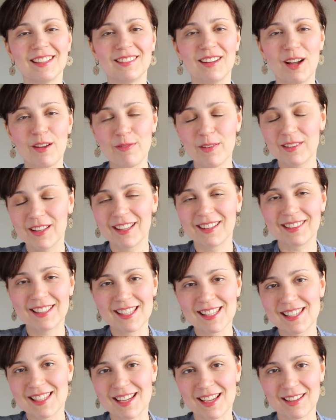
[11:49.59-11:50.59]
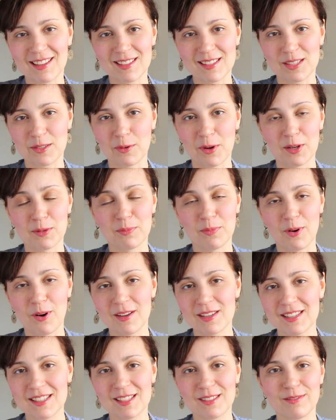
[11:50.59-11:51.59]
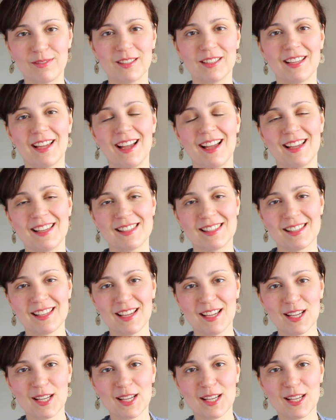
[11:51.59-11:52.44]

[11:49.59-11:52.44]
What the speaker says: I feel like this deck is quite positive and has